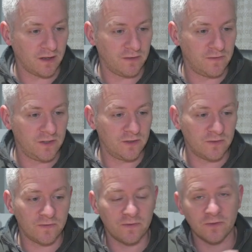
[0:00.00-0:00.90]
if
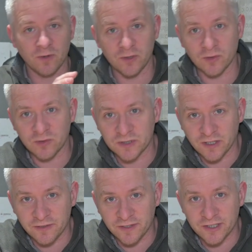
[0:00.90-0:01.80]
you've got your
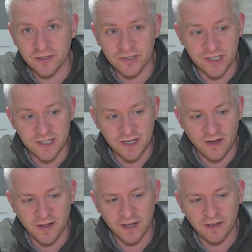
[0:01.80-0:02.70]
Star Adventure
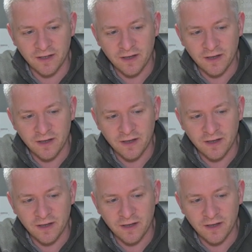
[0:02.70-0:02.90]
GTI